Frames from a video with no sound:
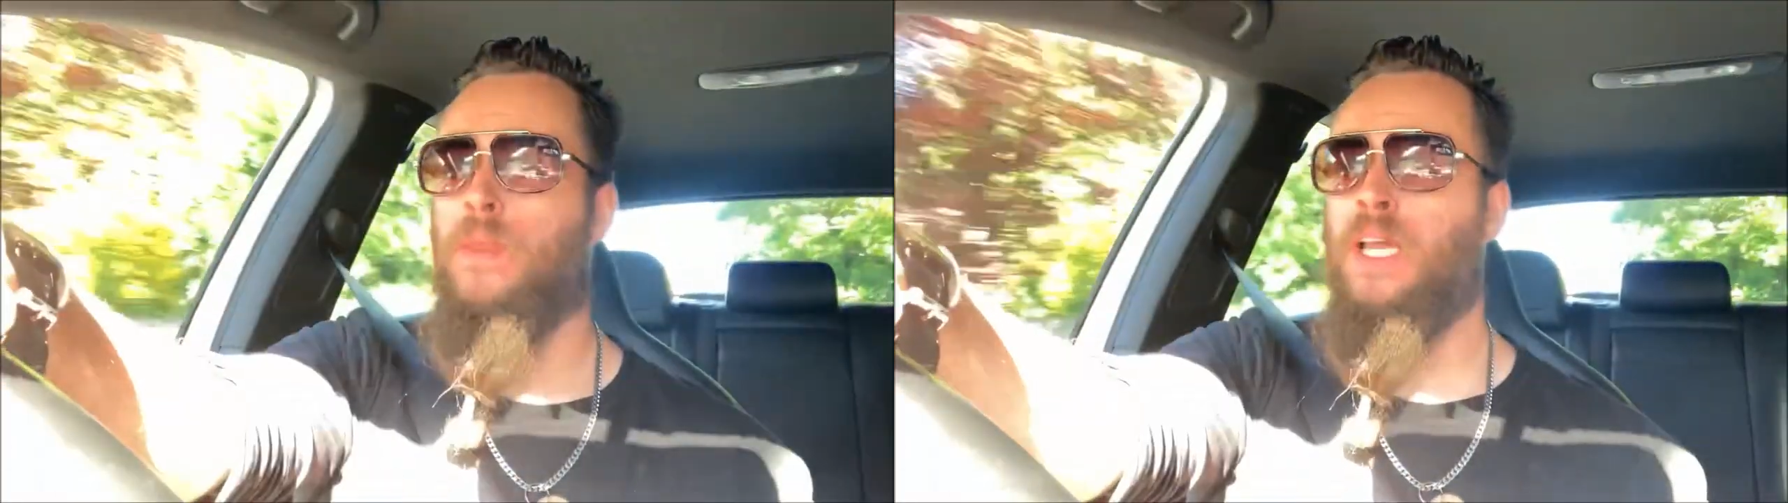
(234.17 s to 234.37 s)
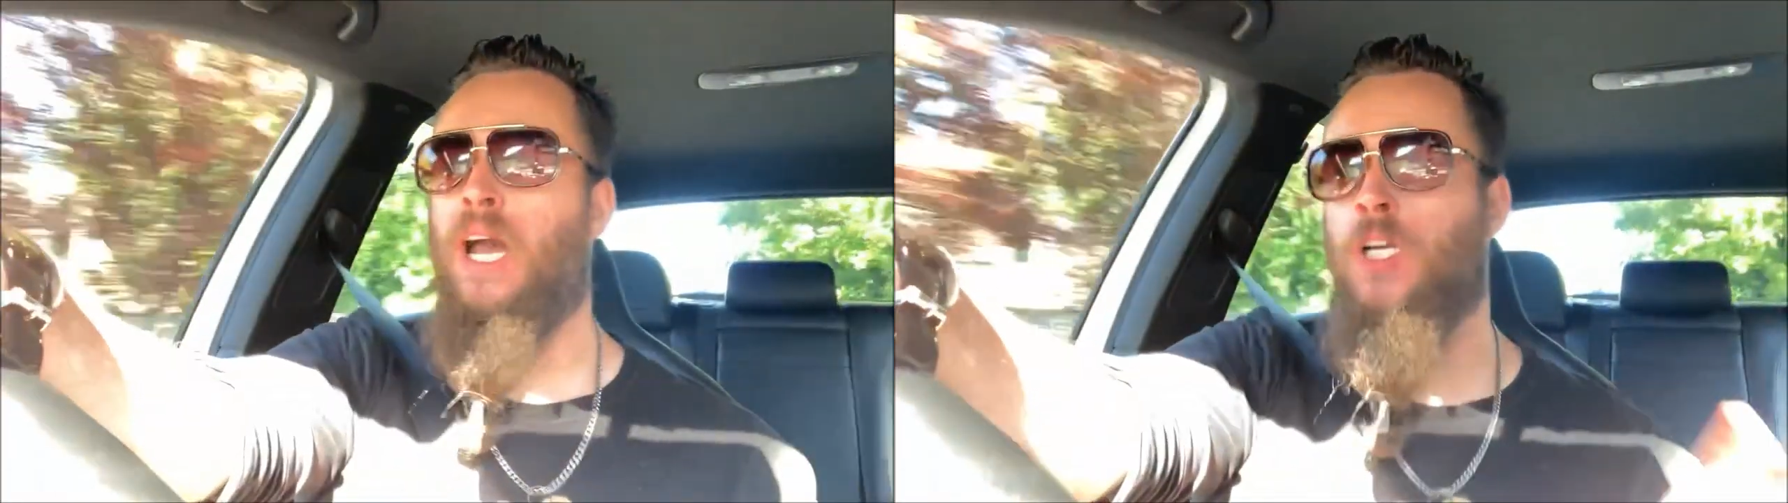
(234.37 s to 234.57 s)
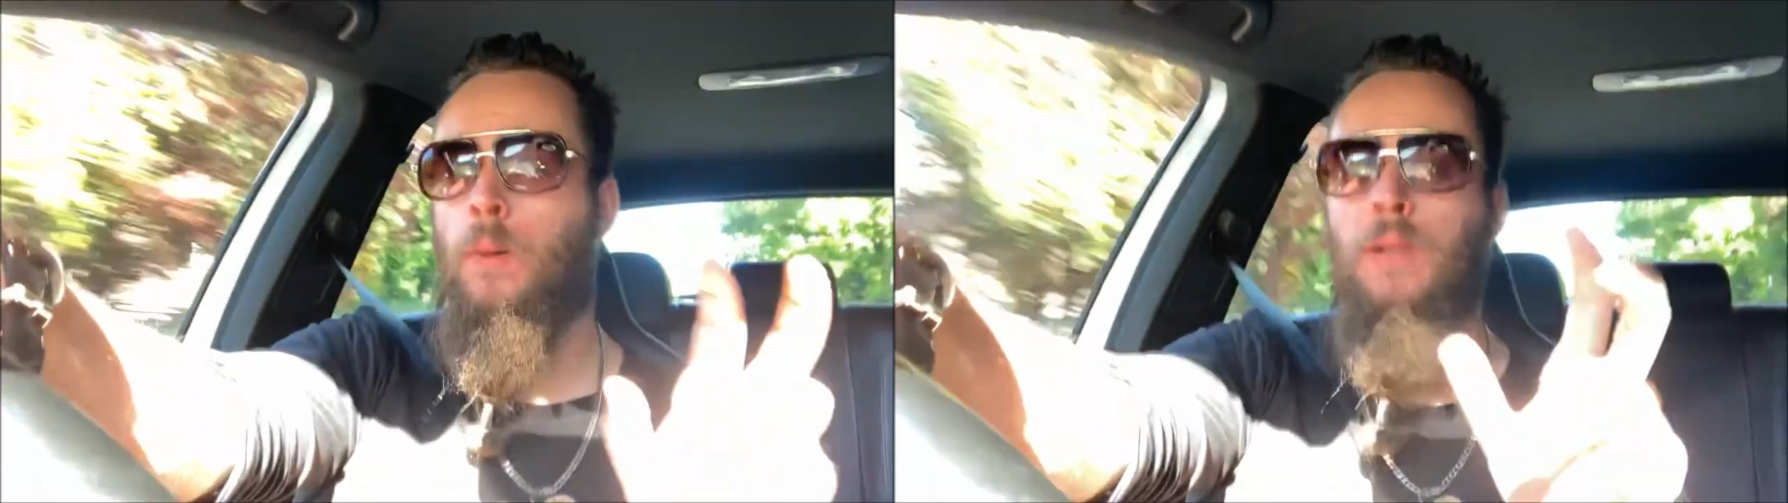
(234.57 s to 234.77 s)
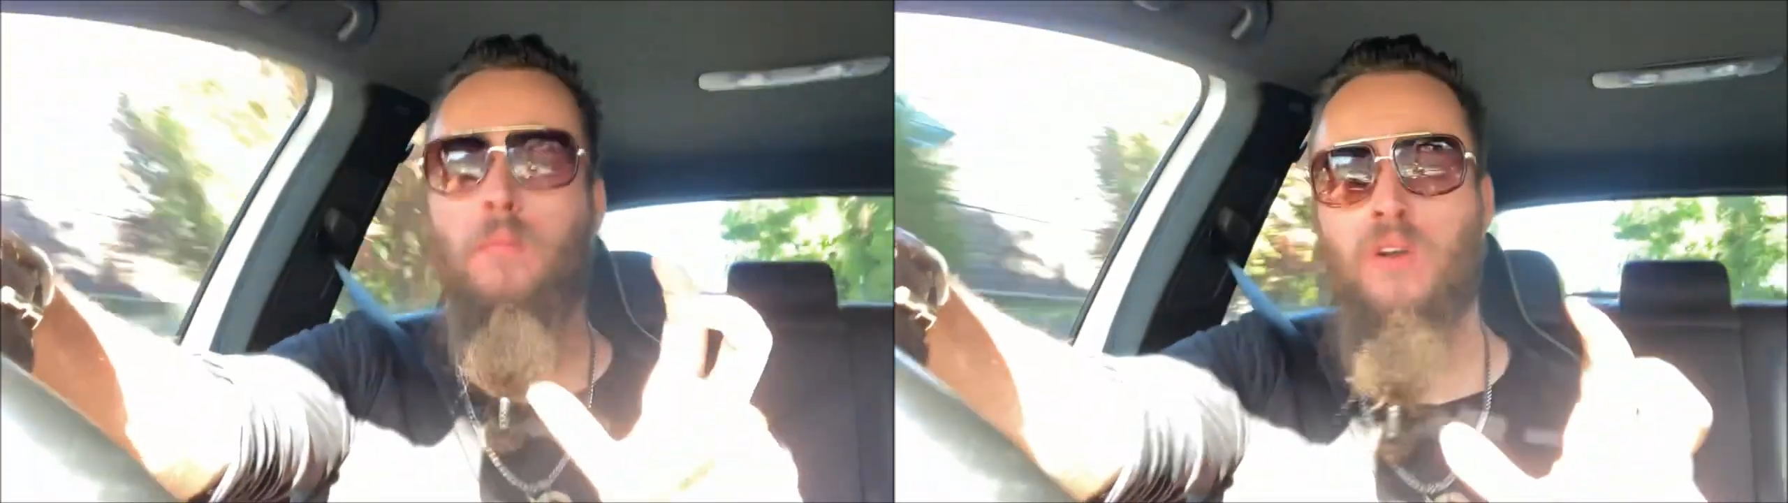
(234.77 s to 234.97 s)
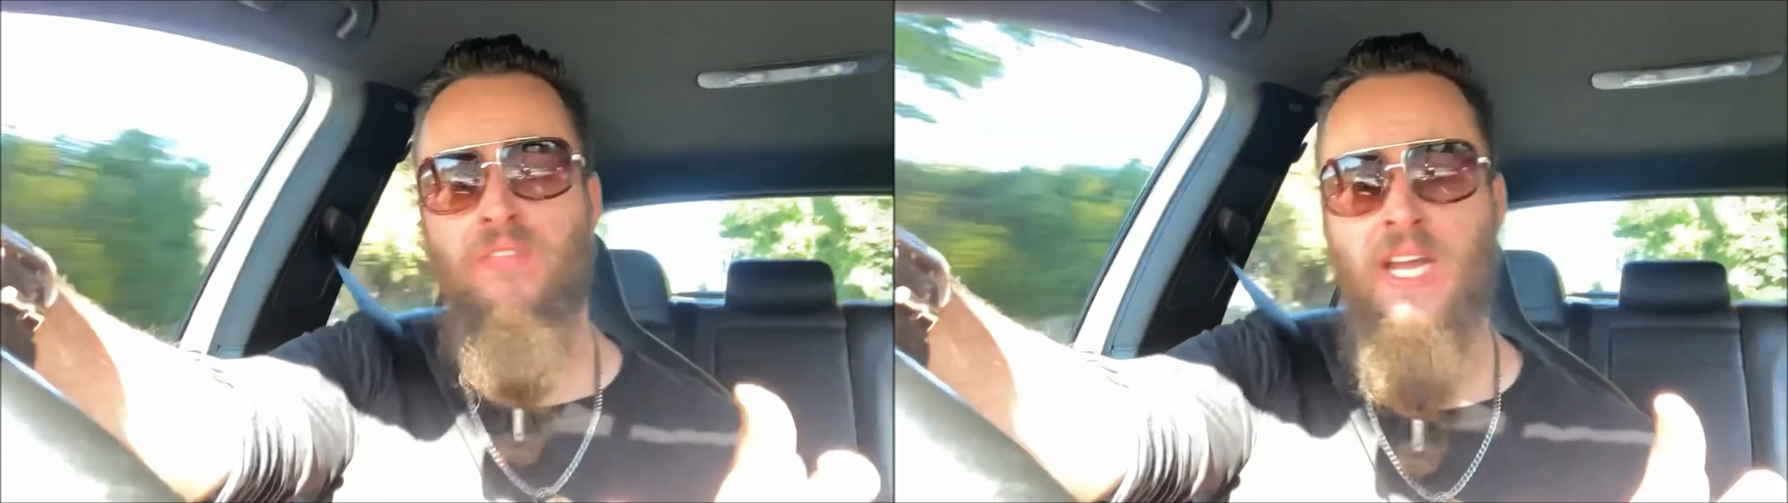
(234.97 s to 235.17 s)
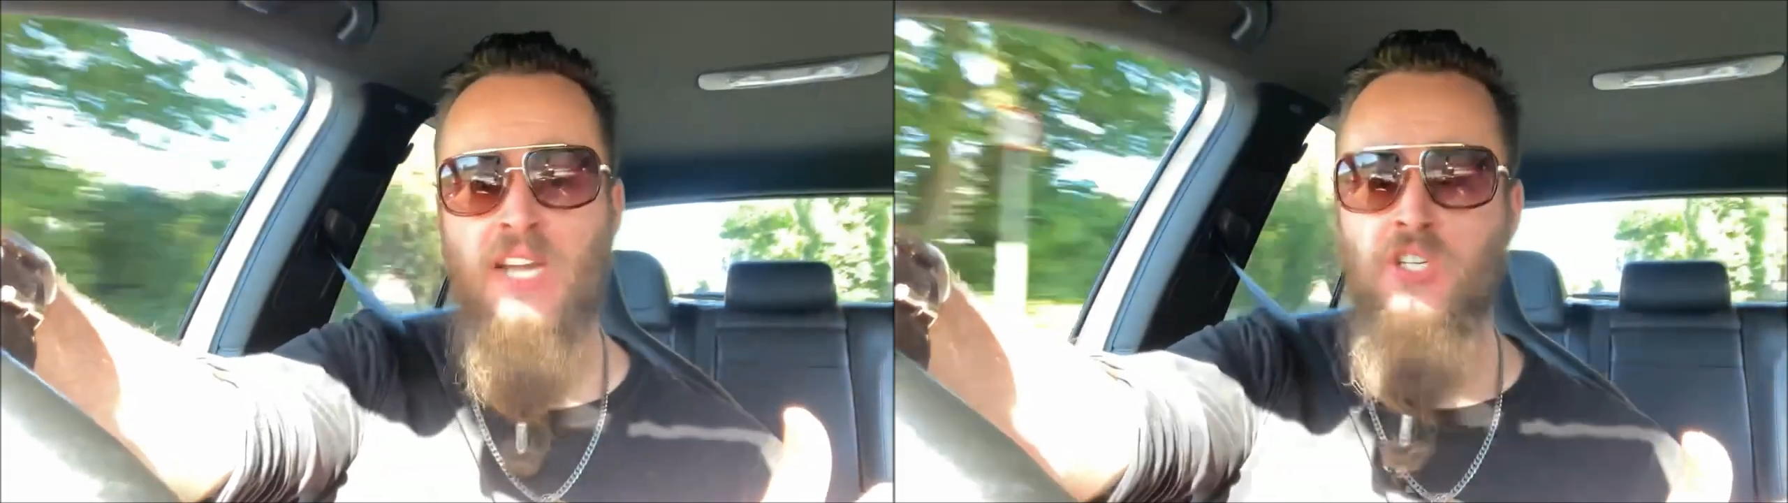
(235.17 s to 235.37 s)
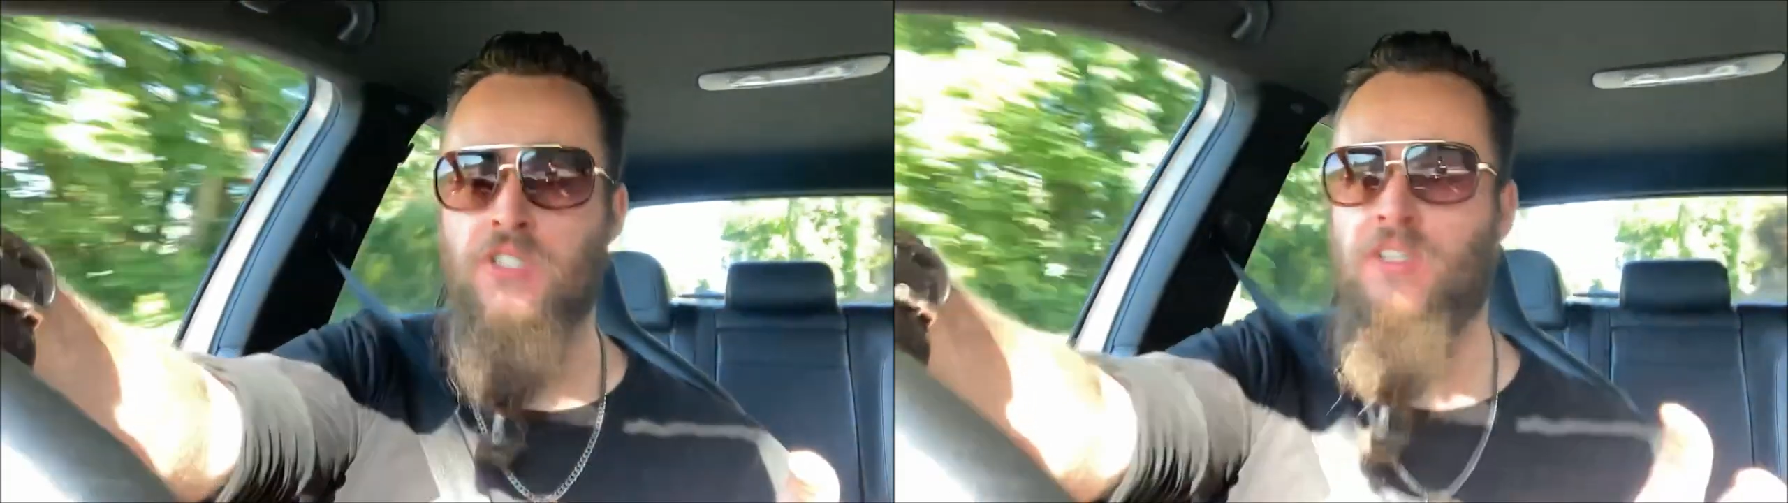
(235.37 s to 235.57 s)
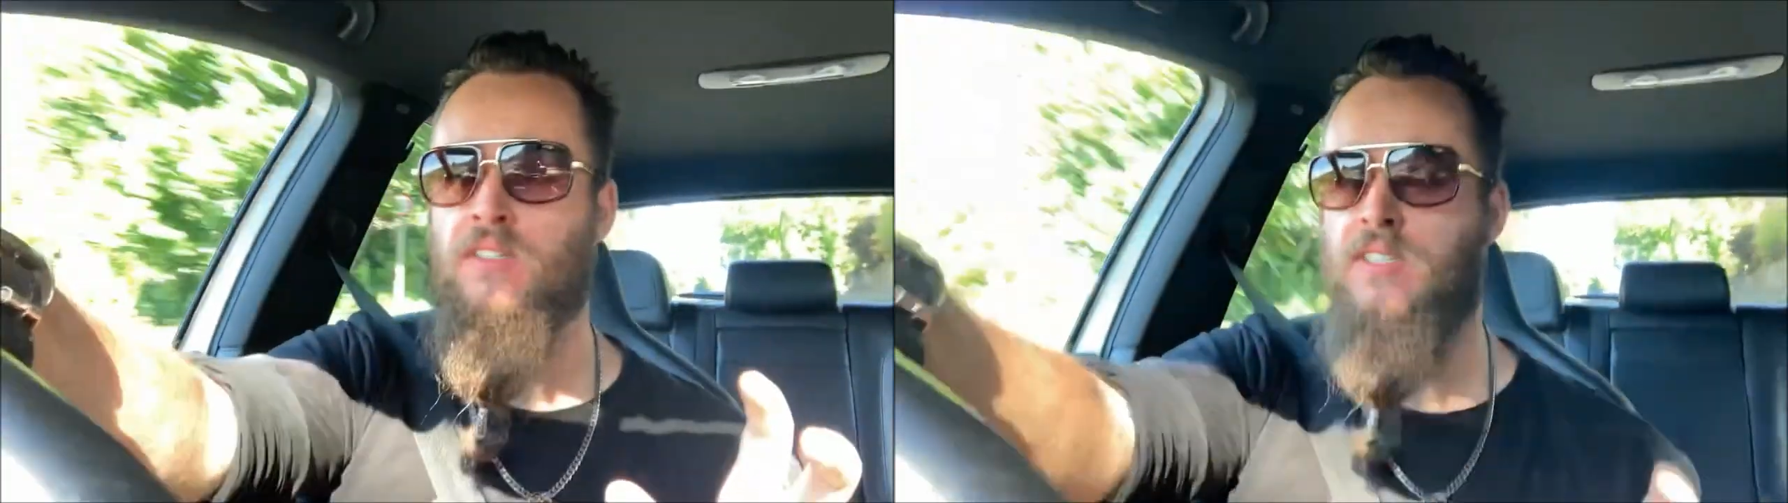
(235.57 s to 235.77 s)
get a couple of
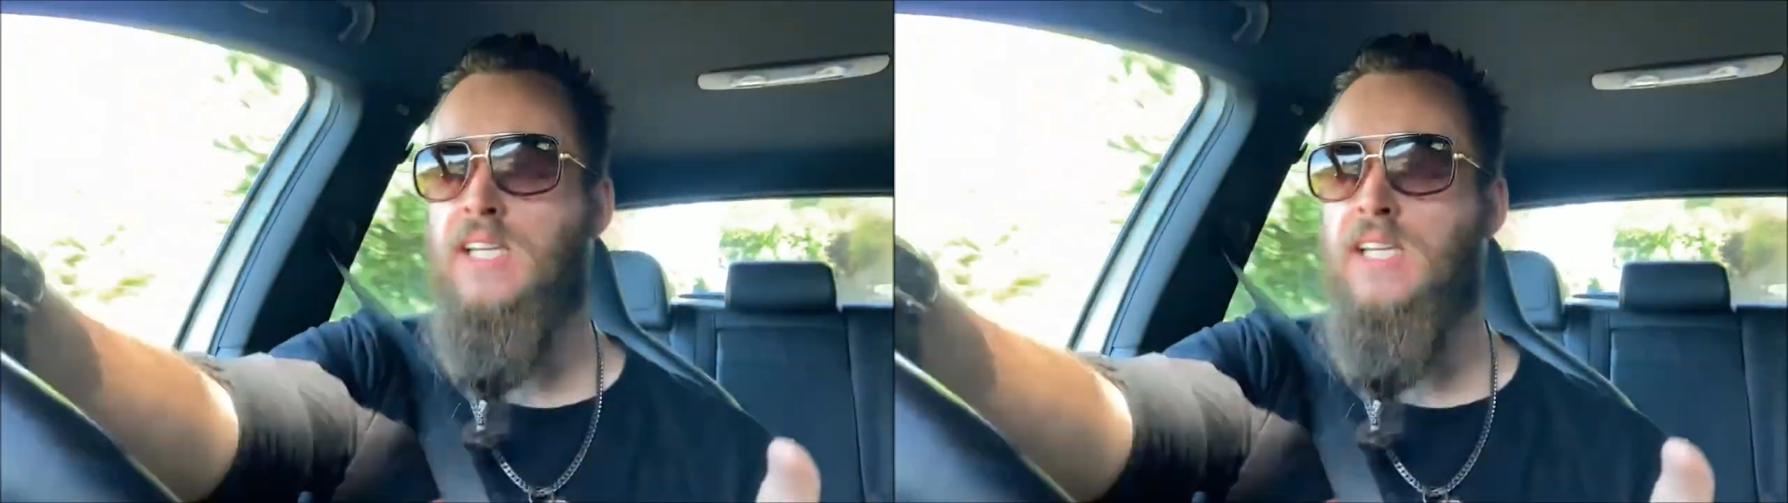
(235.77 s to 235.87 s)
modifications done to